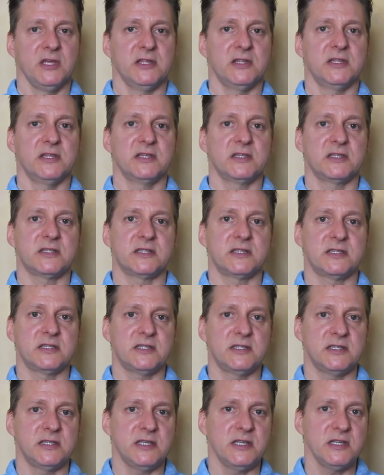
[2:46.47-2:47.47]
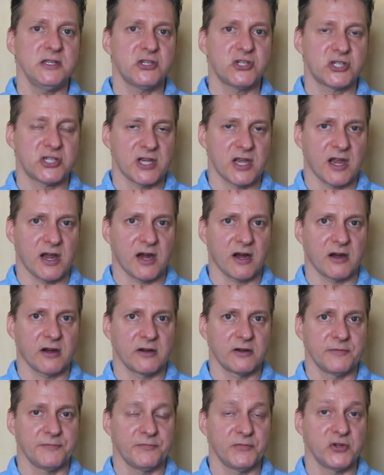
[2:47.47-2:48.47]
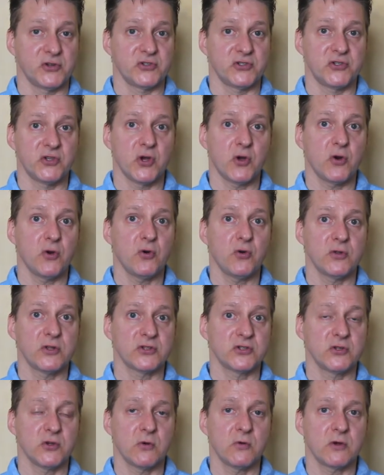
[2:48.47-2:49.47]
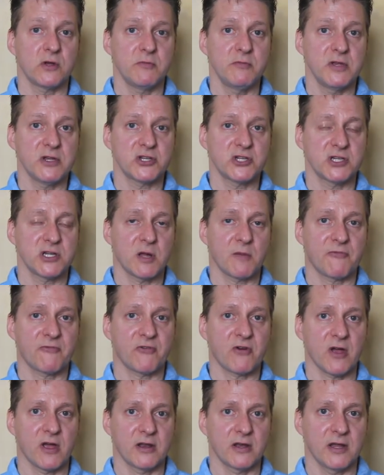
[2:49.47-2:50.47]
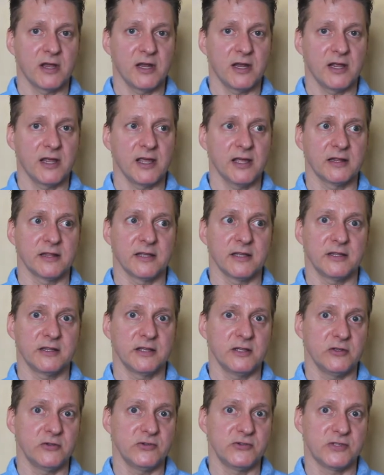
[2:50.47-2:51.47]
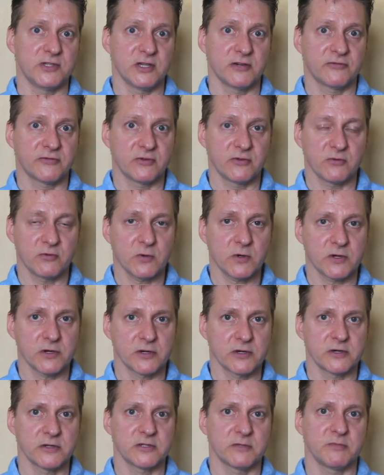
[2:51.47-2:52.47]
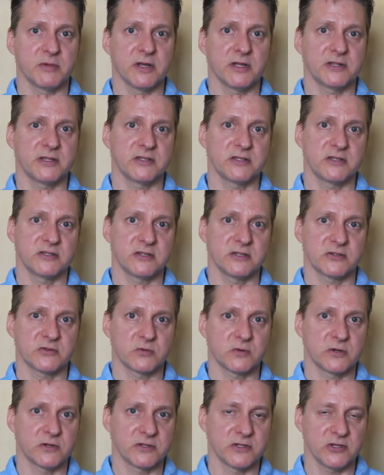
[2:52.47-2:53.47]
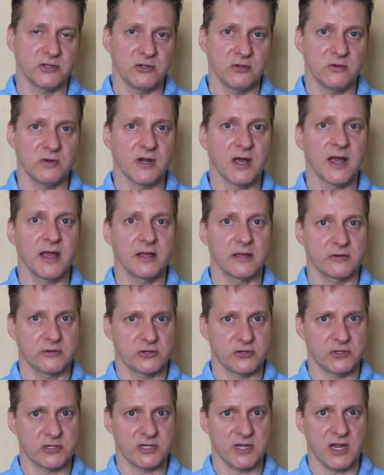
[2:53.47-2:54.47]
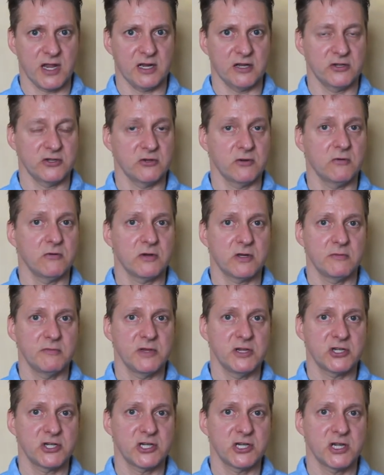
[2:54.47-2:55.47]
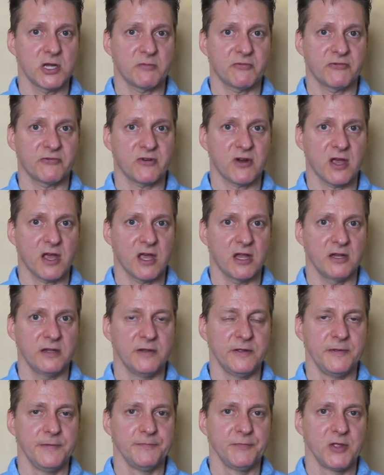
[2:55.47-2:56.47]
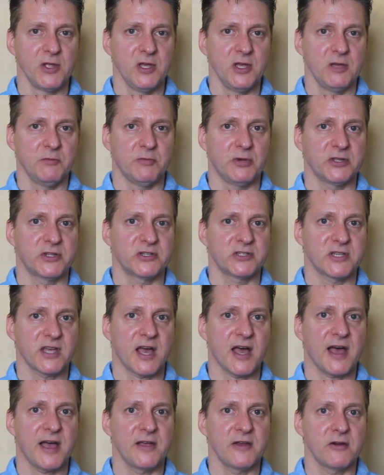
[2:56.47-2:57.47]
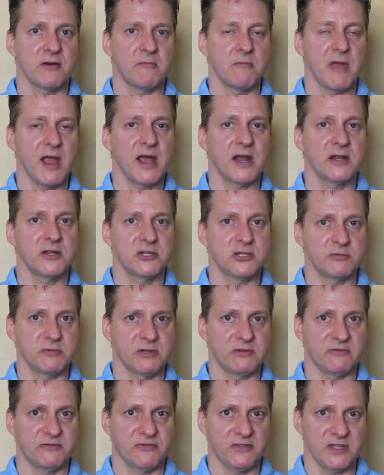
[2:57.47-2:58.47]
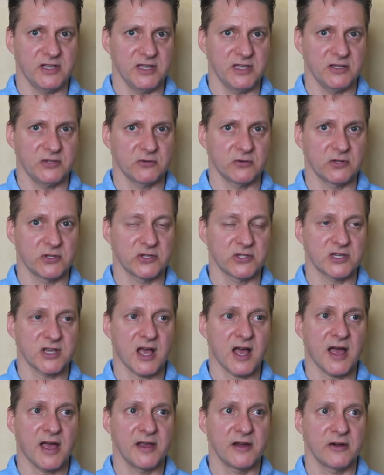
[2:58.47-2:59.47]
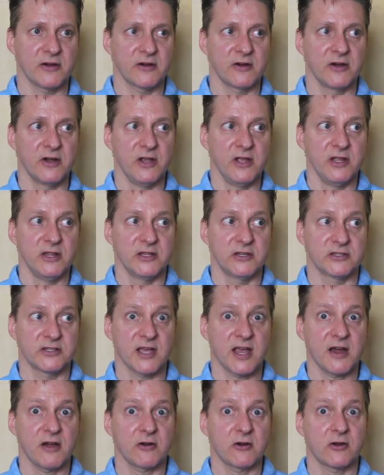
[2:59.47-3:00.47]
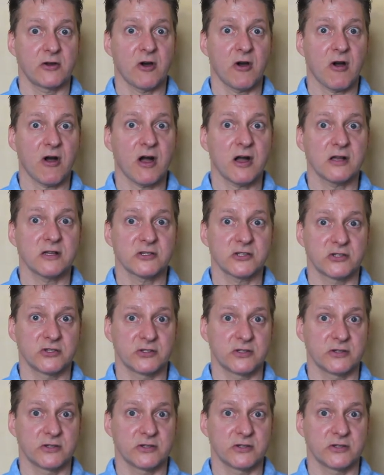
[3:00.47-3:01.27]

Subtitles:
The C share, there's no commission up front. And again, they use different words, but this is just words that you and I understand. There's no commission up front, but there's higher management fees, or there's higher costs, or